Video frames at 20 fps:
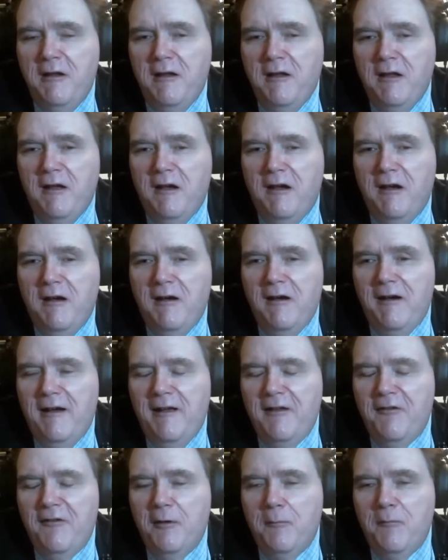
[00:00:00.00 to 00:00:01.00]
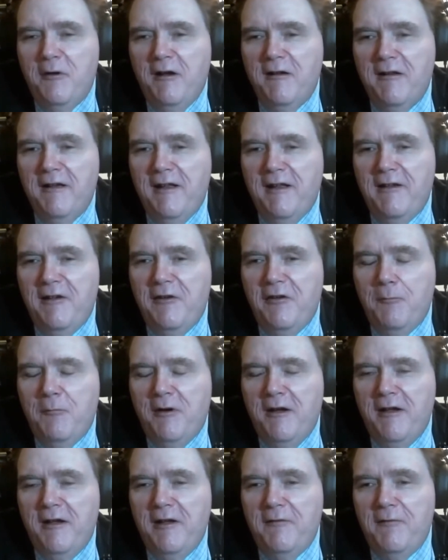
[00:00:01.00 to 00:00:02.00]
I somehow got it into
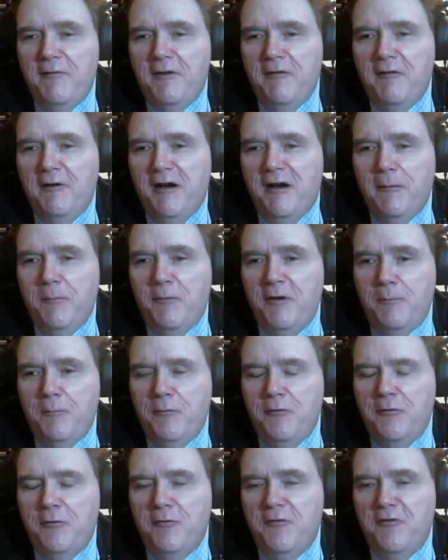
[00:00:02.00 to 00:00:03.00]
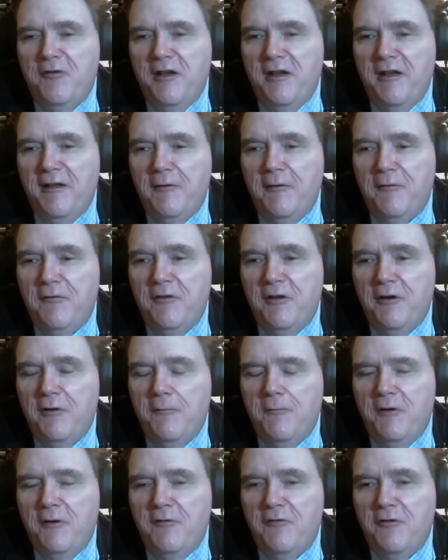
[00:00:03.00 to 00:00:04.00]
my head that a lot of people who sang on
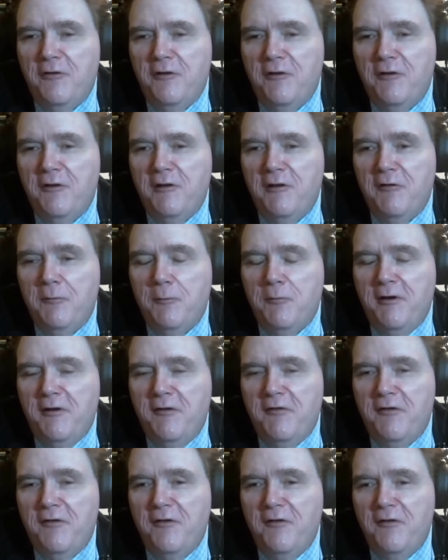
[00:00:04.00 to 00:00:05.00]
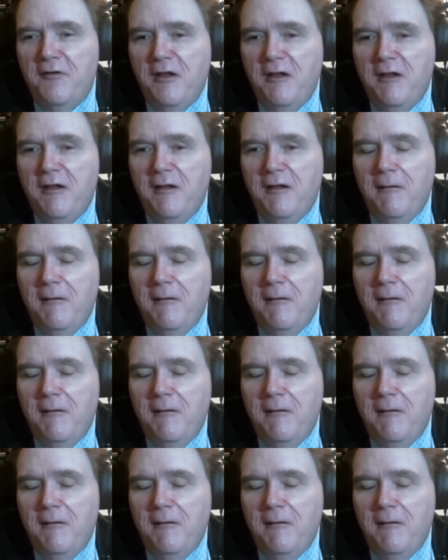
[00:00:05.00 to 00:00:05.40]
television and other places,